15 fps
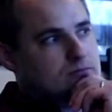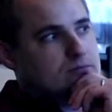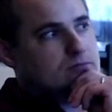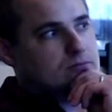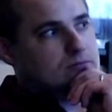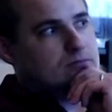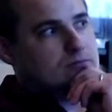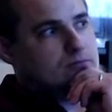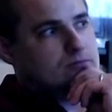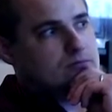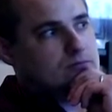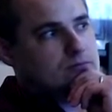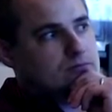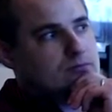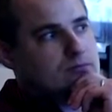would I do that?
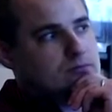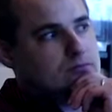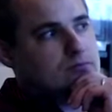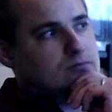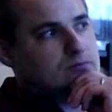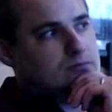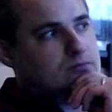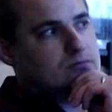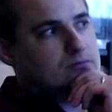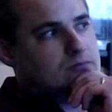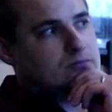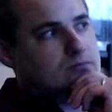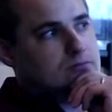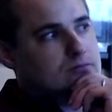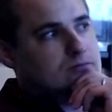
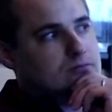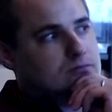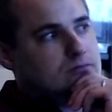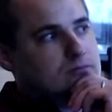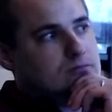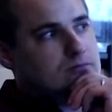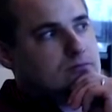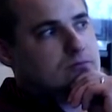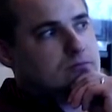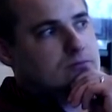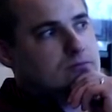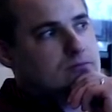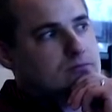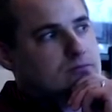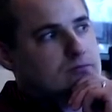Why would I put my
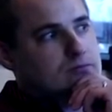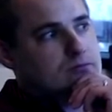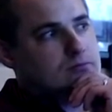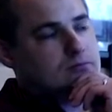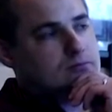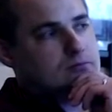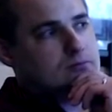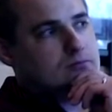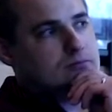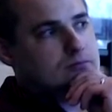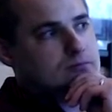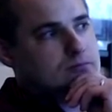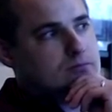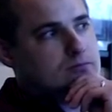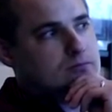trust in that? You
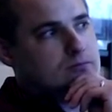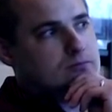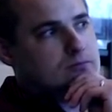have people